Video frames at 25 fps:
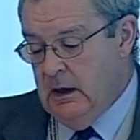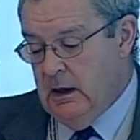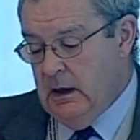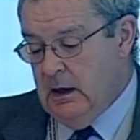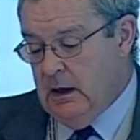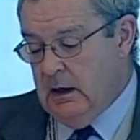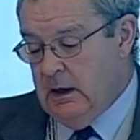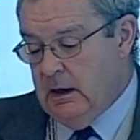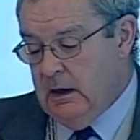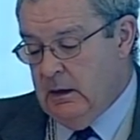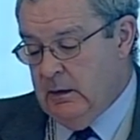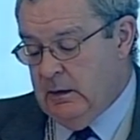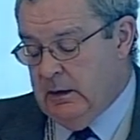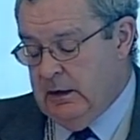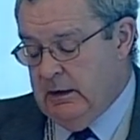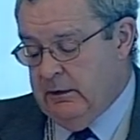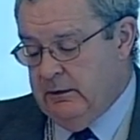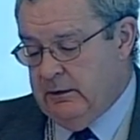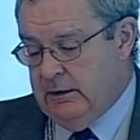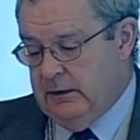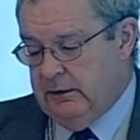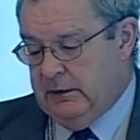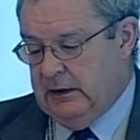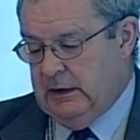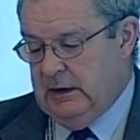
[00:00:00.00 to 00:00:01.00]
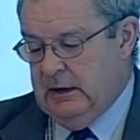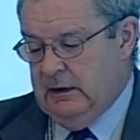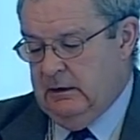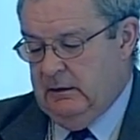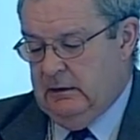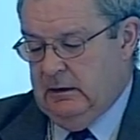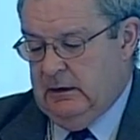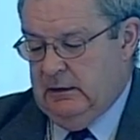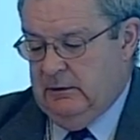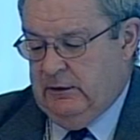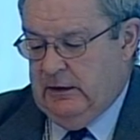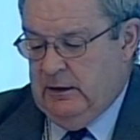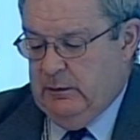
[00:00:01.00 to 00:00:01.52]
Interesting
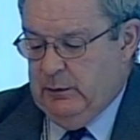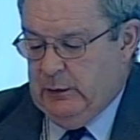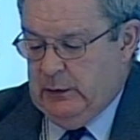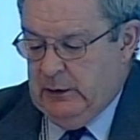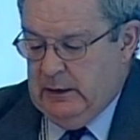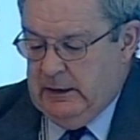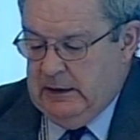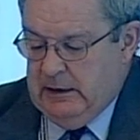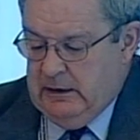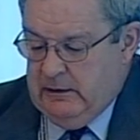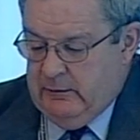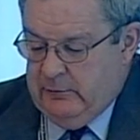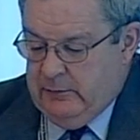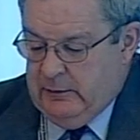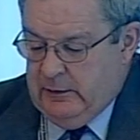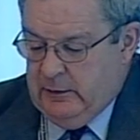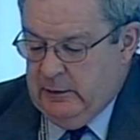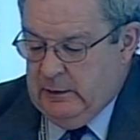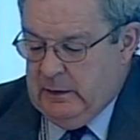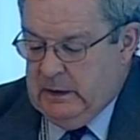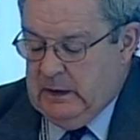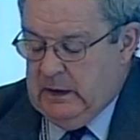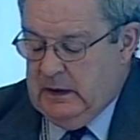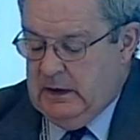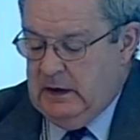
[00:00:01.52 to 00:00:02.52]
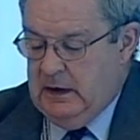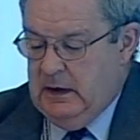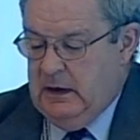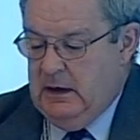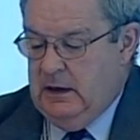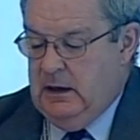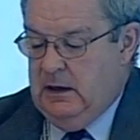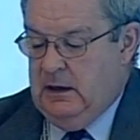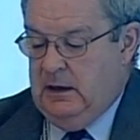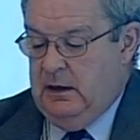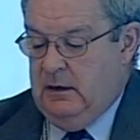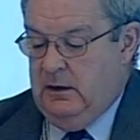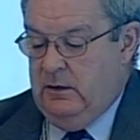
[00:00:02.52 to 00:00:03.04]
example here from
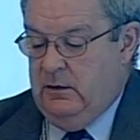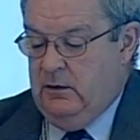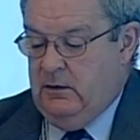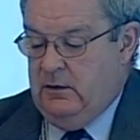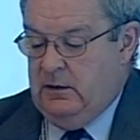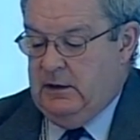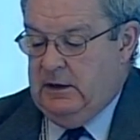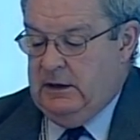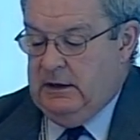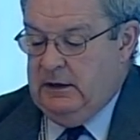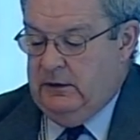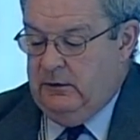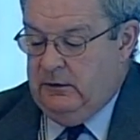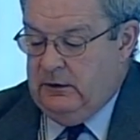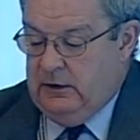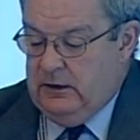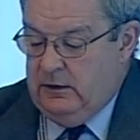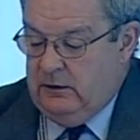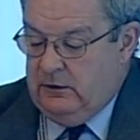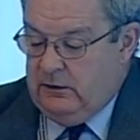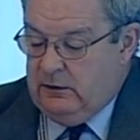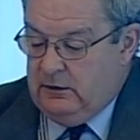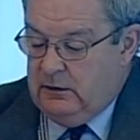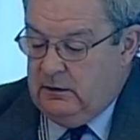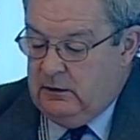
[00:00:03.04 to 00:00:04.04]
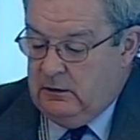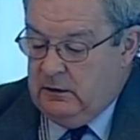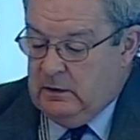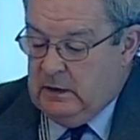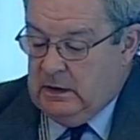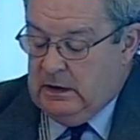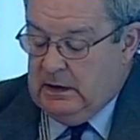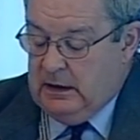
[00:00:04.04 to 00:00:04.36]
an organization